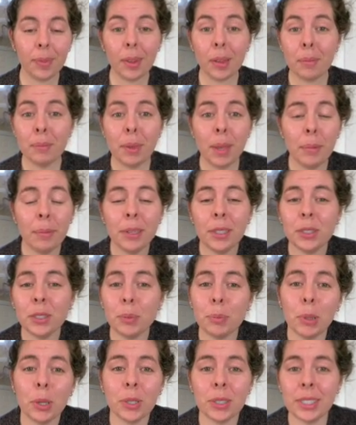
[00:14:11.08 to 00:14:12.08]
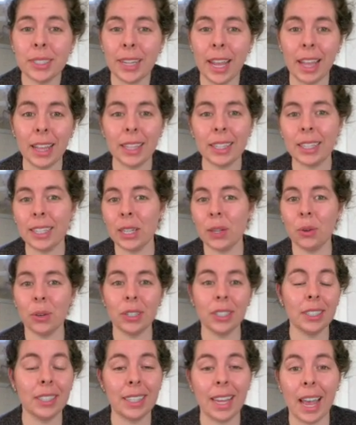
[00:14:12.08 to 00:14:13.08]
Maybe it's your personality or
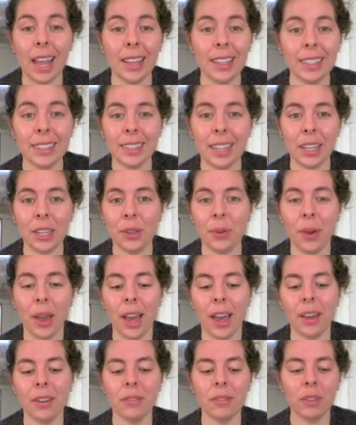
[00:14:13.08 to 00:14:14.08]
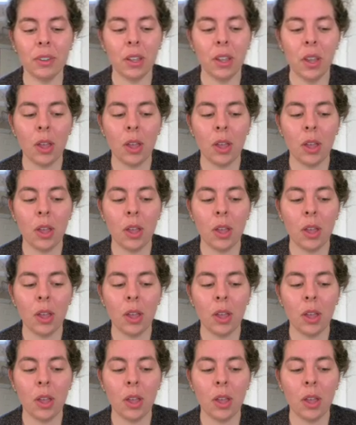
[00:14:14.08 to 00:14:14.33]
a talent that you have,